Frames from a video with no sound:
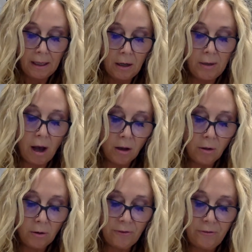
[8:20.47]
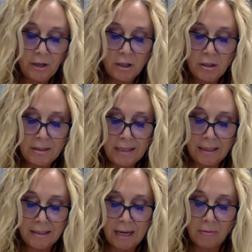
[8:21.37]
We all ordered fish and
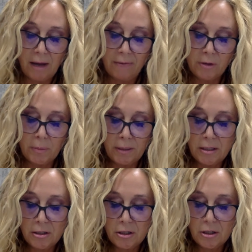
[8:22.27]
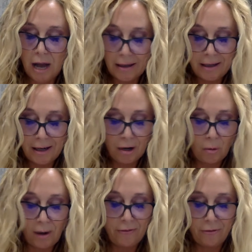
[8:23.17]
settled down comfortably to shocking our
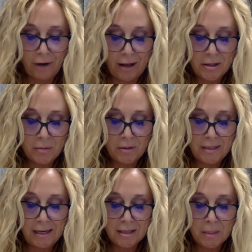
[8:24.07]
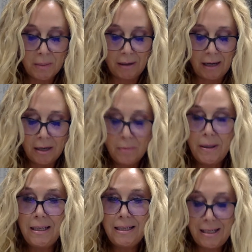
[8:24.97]
white friends with tales about how
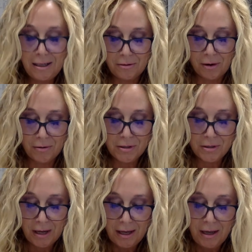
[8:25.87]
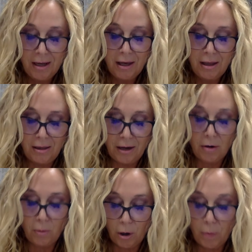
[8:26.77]
many Negroes
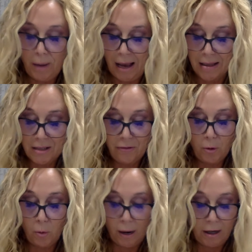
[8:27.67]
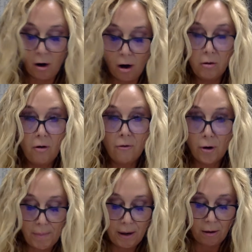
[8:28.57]
there were passing for white all
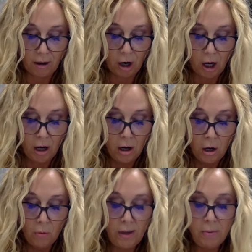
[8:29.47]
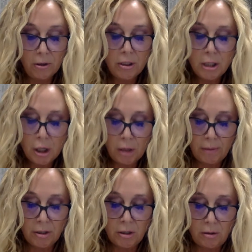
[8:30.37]
over America. We were
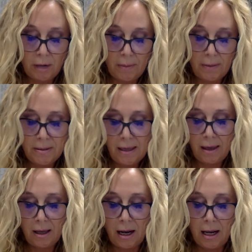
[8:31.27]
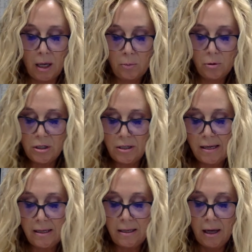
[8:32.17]
determined to épate la
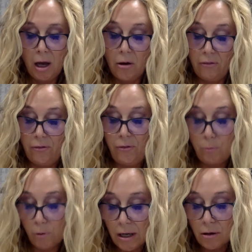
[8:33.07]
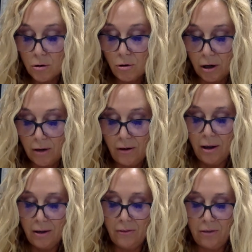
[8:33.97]
bourgeoisie real good
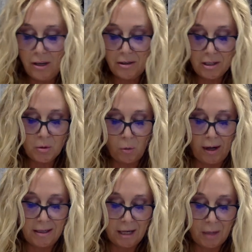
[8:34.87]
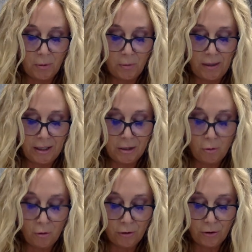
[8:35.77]
via this white couple we had
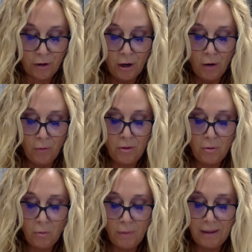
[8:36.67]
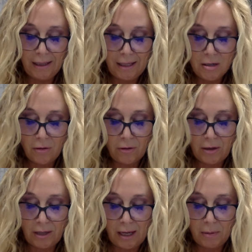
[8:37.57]
cornered, when the woman leaned over
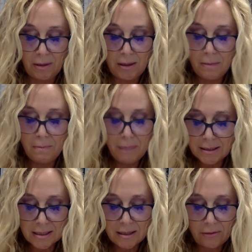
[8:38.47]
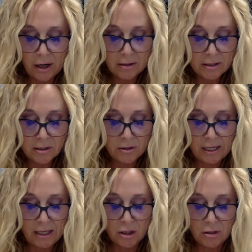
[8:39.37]
the table in the midst of our
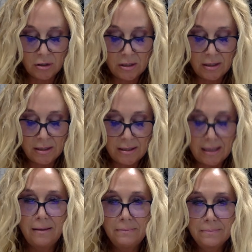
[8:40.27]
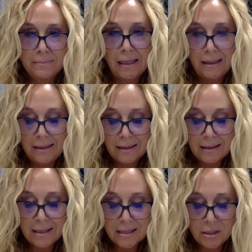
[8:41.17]
dissertations and said,
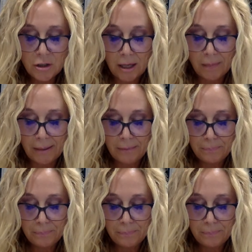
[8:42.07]
"Listen, gentlemen,